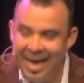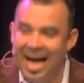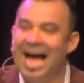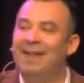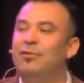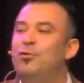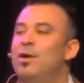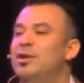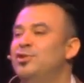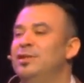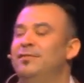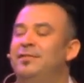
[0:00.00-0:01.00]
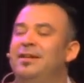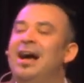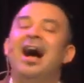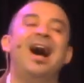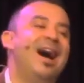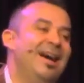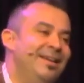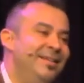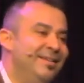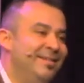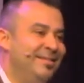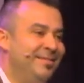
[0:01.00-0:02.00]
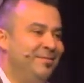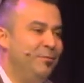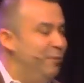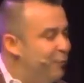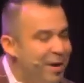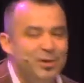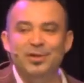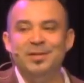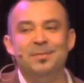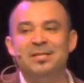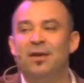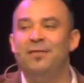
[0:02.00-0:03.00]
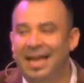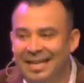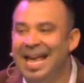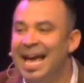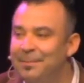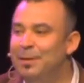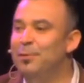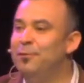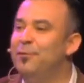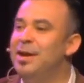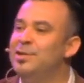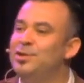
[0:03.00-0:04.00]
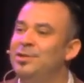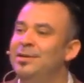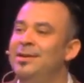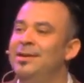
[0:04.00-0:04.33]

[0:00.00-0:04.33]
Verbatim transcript: I have a question. If God refreshes himself and can be refreshed,